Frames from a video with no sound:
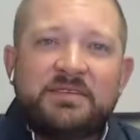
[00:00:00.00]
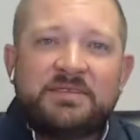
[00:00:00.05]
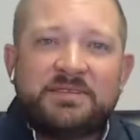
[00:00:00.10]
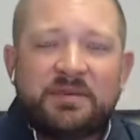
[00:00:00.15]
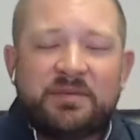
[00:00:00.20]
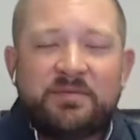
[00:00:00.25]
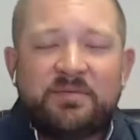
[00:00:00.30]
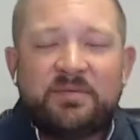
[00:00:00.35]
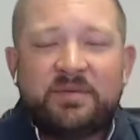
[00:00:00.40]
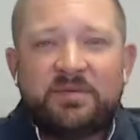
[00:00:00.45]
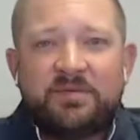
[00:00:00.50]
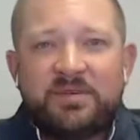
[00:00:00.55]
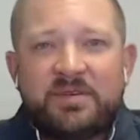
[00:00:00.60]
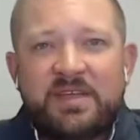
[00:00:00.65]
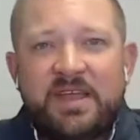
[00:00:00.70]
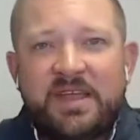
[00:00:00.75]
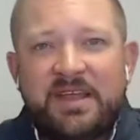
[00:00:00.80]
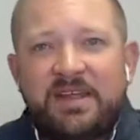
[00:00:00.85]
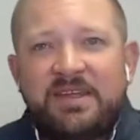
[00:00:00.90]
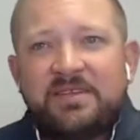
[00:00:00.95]
So
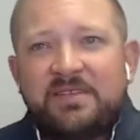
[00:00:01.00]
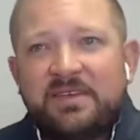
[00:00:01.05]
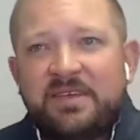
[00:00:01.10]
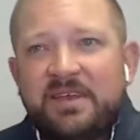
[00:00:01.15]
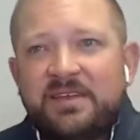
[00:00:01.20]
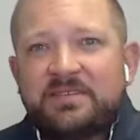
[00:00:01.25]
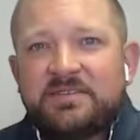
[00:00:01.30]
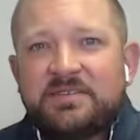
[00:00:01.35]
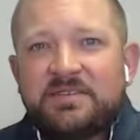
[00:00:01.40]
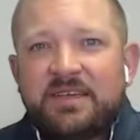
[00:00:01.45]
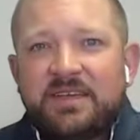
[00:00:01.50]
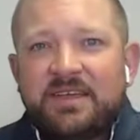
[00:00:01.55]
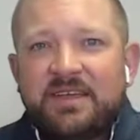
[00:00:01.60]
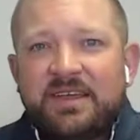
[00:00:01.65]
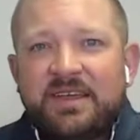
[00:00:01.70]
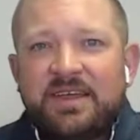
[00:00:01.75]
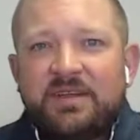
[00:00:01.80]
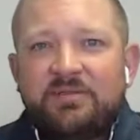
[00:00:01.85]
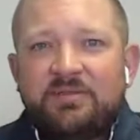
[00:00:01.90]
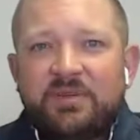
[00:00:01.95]
creating this,
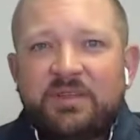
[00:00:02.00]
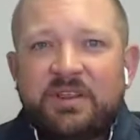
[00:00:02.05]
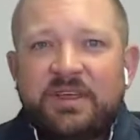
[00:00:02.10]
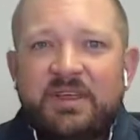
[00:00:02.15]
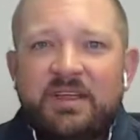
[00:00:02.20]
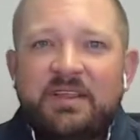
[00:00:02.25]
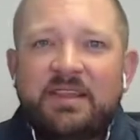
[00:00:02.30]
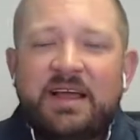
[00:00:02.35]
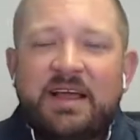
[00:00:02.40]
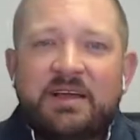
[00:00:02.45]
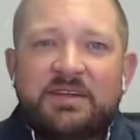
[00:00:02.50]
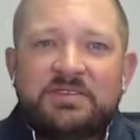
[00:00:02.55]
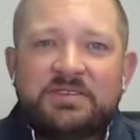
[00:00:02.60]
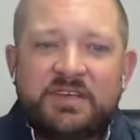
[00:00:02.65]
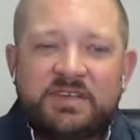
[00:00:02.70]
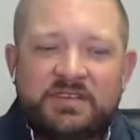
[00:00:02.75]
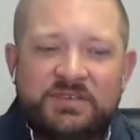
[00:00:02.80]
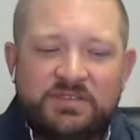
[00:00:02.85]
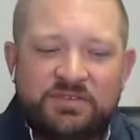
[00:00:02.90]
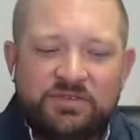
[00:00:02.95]
it really allows
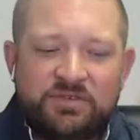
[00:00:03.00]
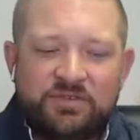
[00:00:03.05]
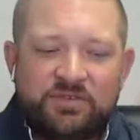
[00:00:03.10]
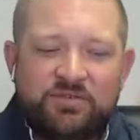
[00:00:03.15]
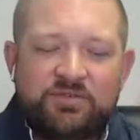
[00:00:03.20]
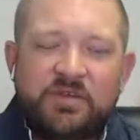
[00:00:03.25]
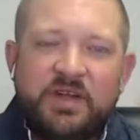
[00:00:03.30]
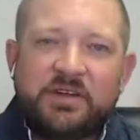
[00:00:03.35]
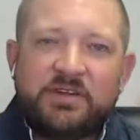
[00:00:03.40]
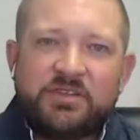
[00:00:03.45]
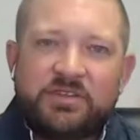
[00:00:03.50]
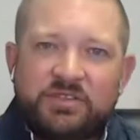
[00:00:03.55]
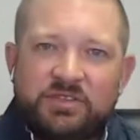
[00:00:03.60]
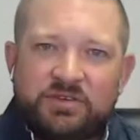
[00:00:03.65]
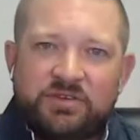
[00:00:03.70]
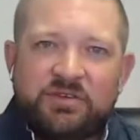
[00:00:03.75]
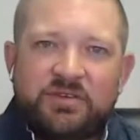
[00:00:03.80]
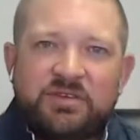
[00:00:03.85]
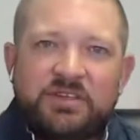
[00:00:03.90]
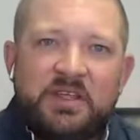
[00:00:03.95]
us to
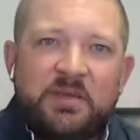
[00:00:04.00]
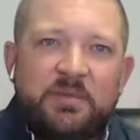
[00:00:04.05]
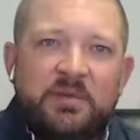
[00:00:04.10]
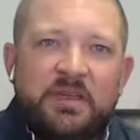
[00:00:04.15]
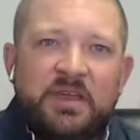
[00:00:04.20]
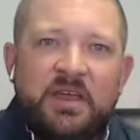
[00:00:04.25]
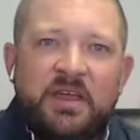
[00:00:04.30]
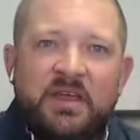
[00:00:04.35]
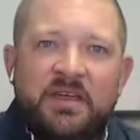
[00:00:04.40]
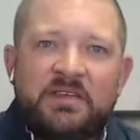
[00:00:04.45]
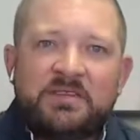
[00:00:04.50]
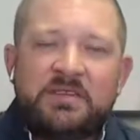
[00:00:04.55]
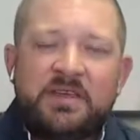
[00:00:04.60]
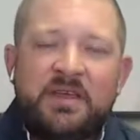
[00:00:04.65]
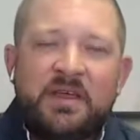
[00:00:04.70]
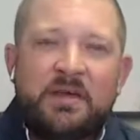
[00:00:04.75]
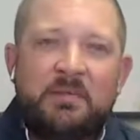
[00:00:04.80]
register DBAs,